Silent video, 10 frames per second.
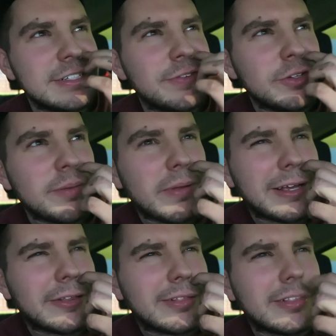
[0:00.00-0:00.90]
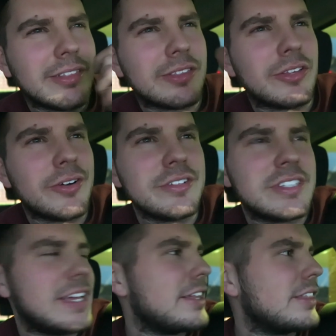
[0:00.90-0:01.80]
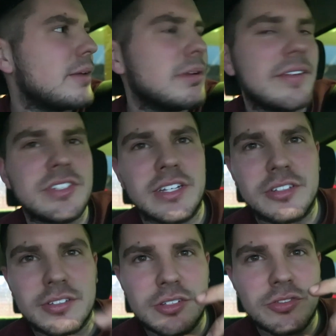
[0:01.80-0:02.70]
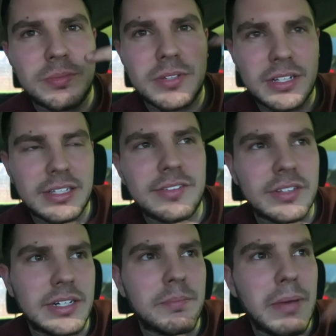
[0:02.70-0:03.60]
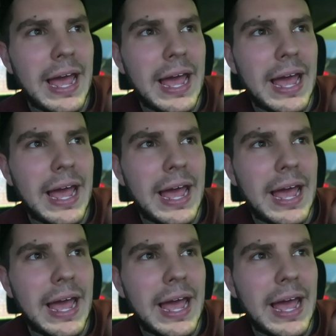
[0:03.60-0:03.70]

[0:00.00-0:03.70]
just fill up like Thursday, I think, but obviously I took the trip to Cleveland and